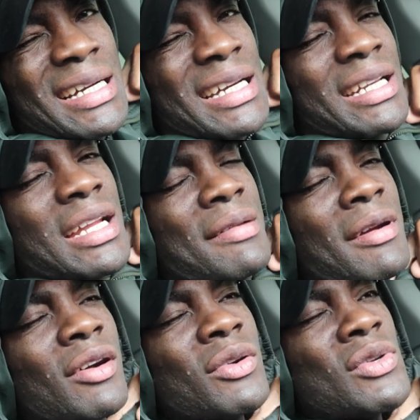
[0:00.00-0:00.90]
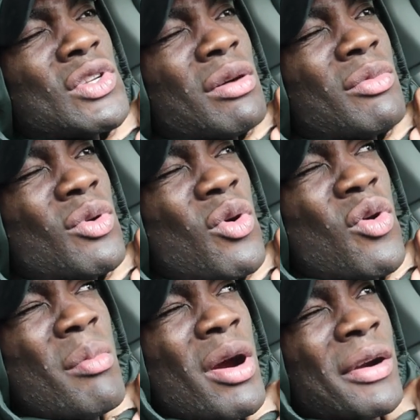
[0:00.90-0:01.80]
And then I go do some
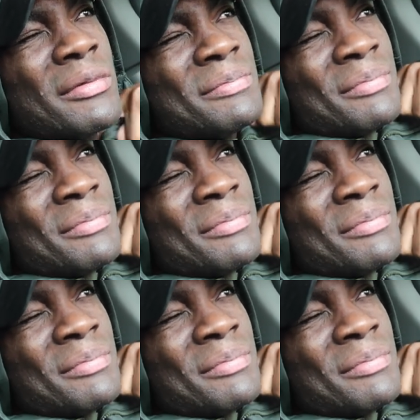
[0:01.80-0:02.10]
Uber